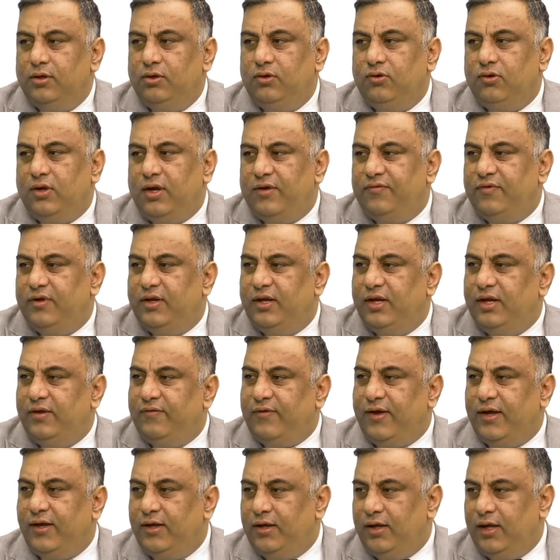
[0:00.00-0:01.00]
You have an
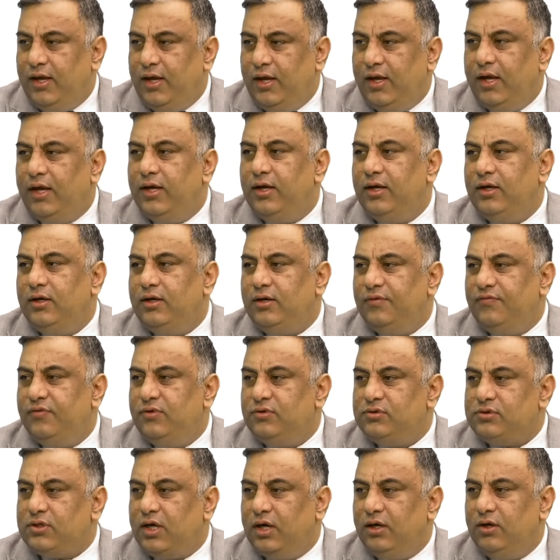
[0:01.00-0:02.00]
AI
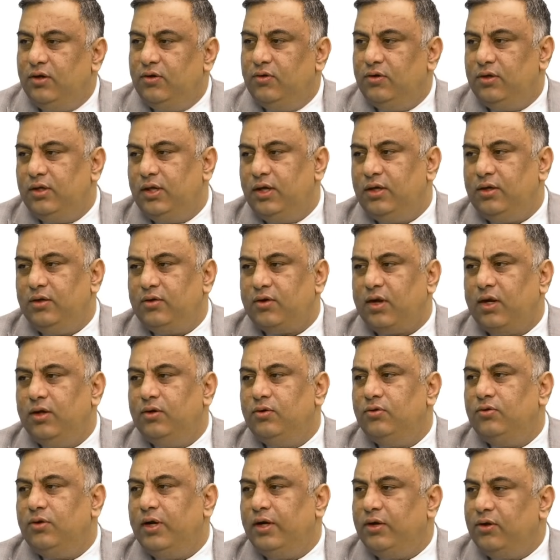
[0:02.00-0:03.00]
interview schedule that you
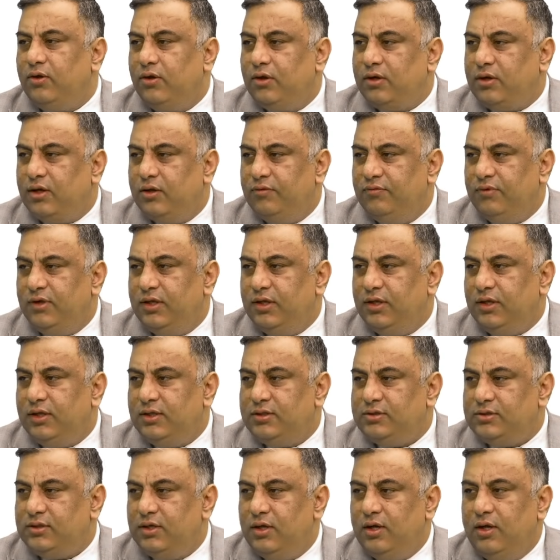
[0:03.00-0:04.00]
can do at your
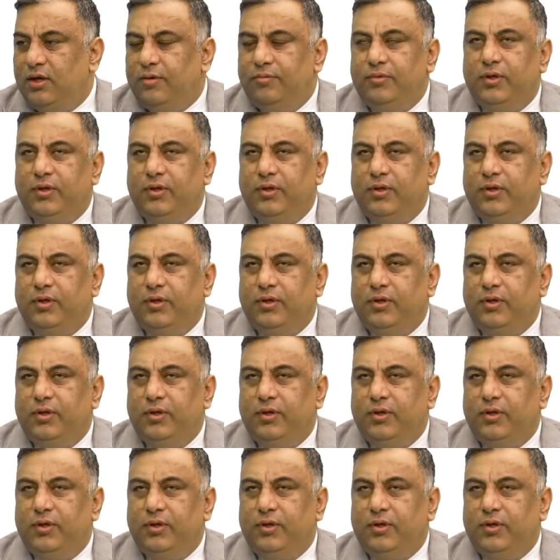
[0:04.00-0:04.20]
convenience,